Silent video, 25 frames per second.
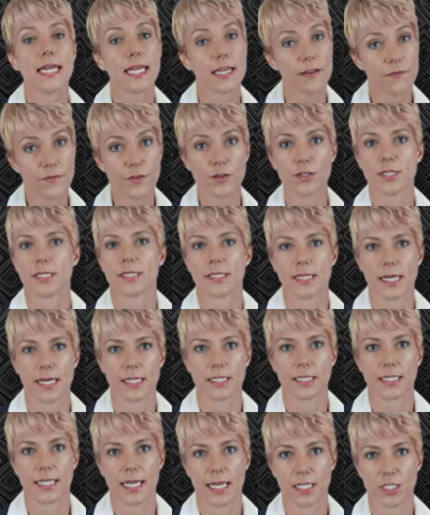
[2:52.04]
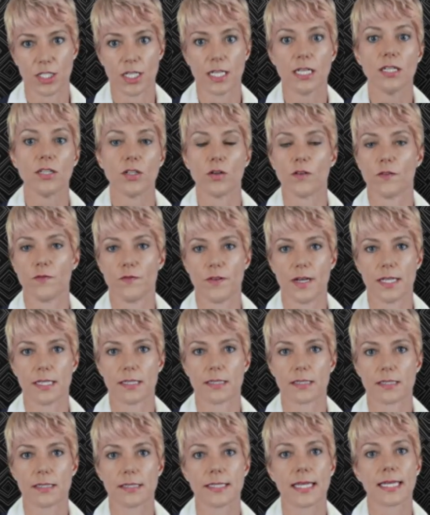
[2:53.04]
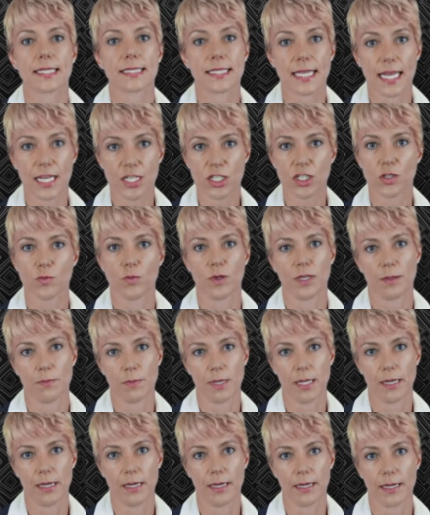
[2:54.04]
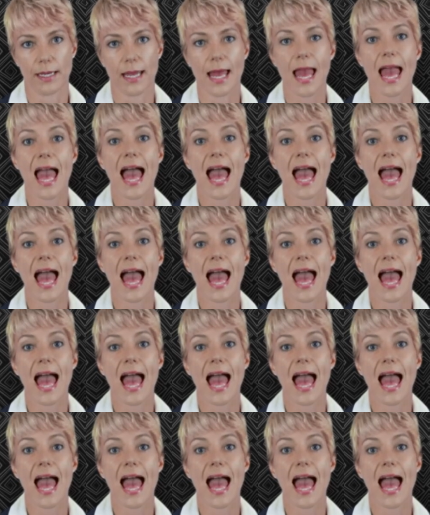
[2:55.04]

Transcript: If you decide to cash in your funds, taxation will apply,